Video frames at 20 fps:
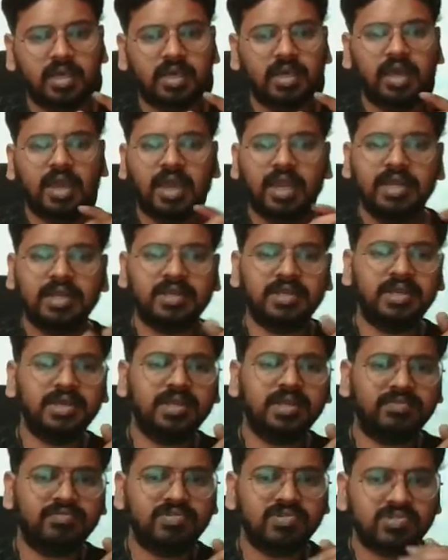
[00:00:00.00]
And
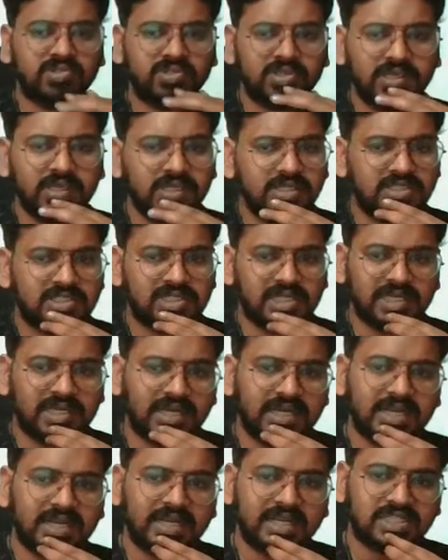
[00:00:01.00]
here if you see
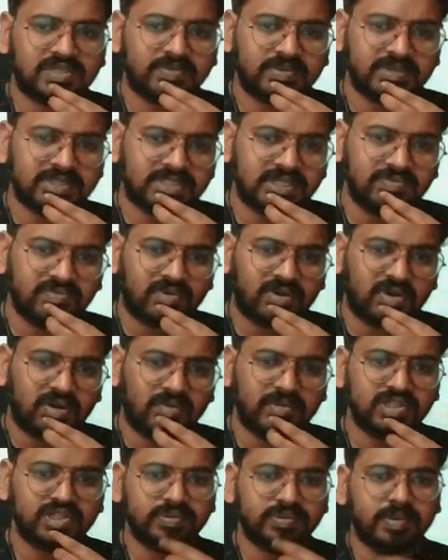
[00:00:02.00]
generator expression, how
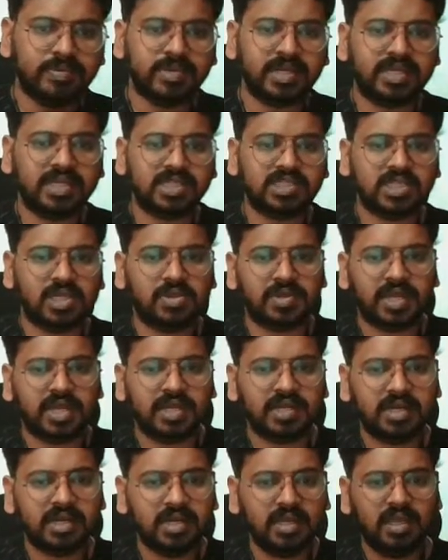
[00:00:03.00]
much memory it has
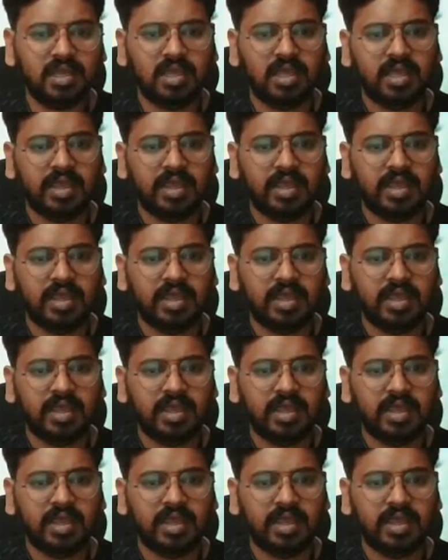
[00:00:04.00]
allocated?